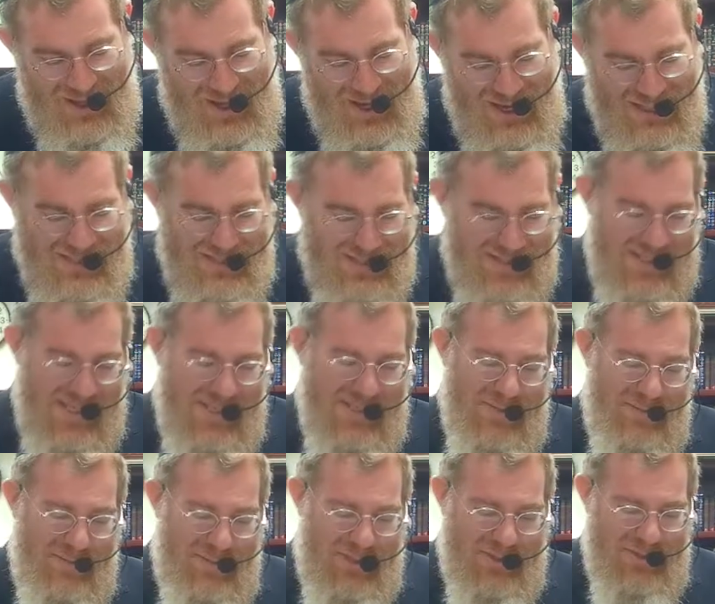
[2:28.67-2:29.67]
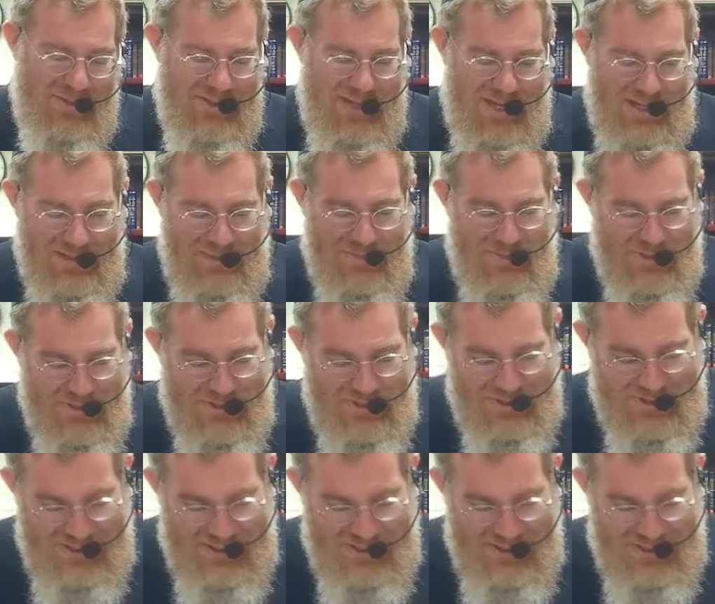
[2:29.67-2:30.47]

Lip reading: As it says in Perek Daled Pasuk